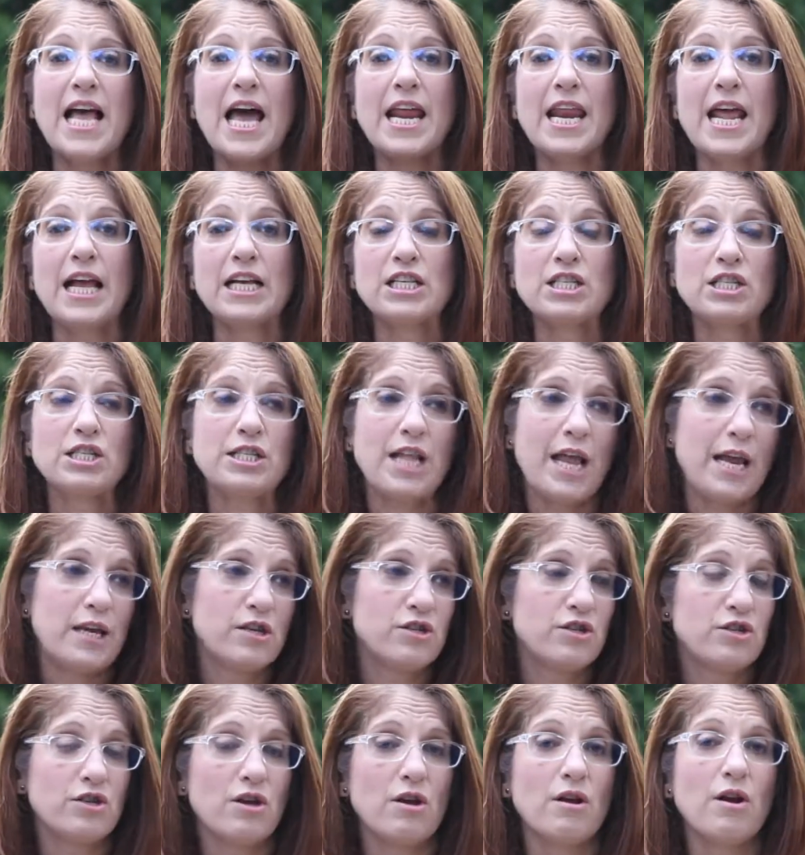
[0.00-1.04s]
an
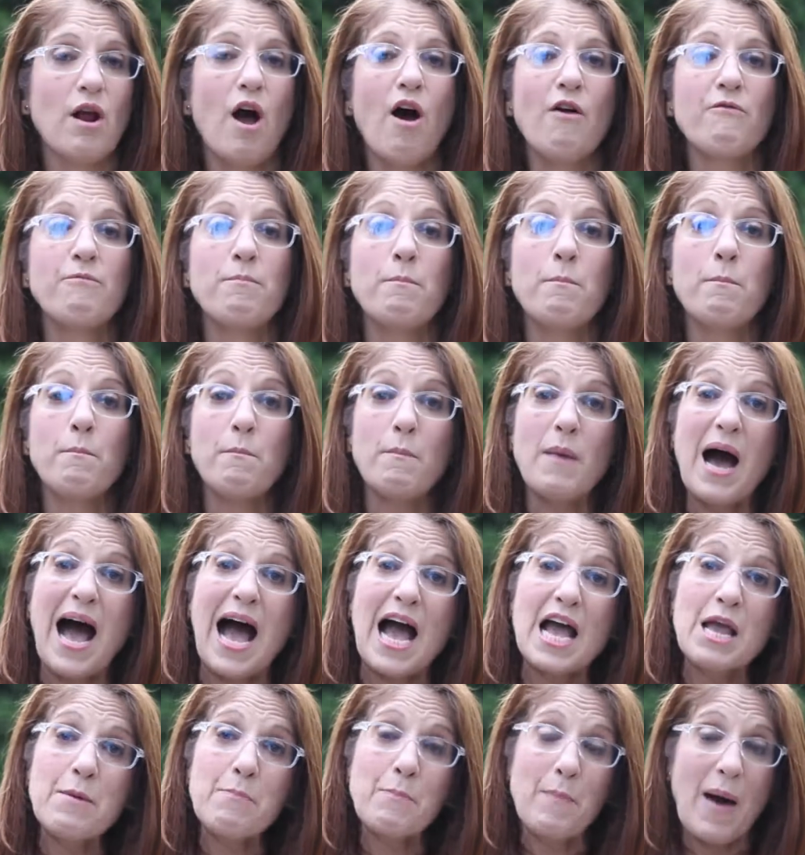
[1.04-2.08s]
extension of
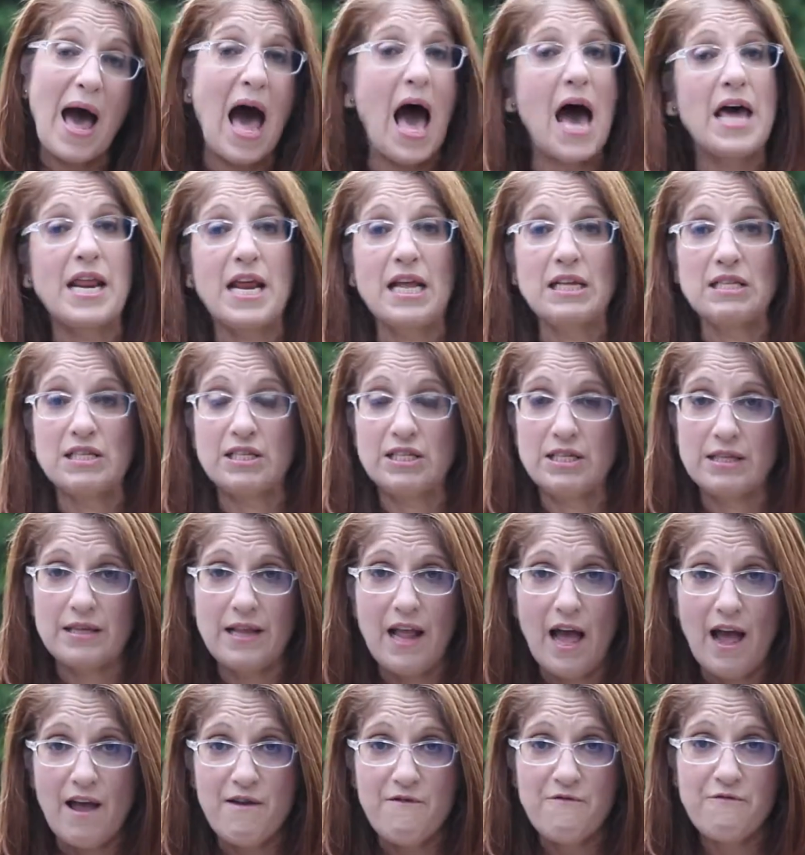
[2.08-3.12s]
my parents'
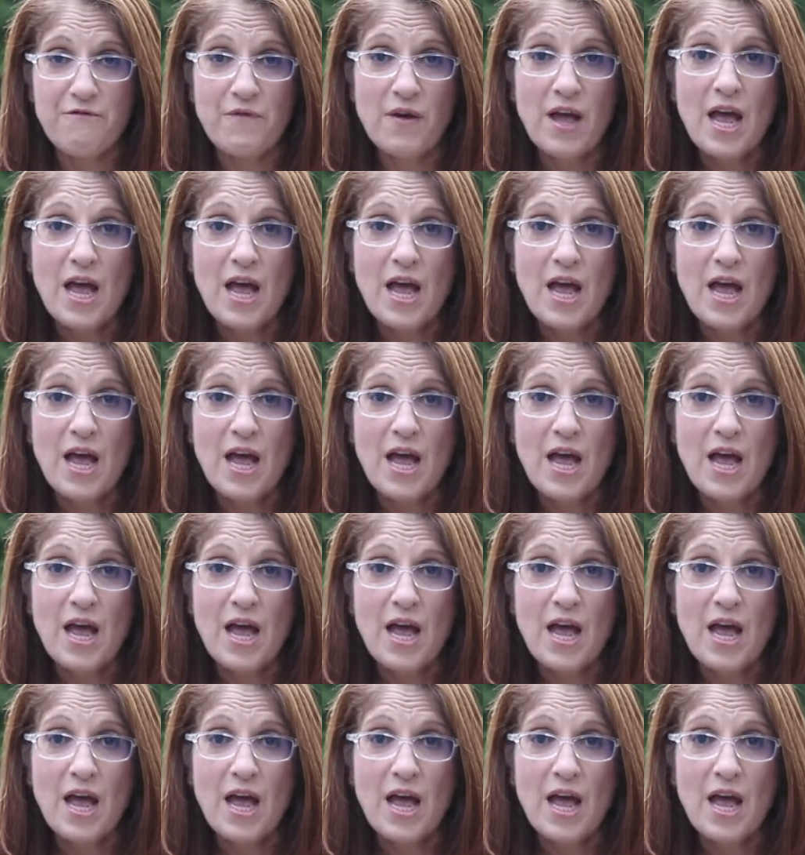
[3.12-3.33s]
life,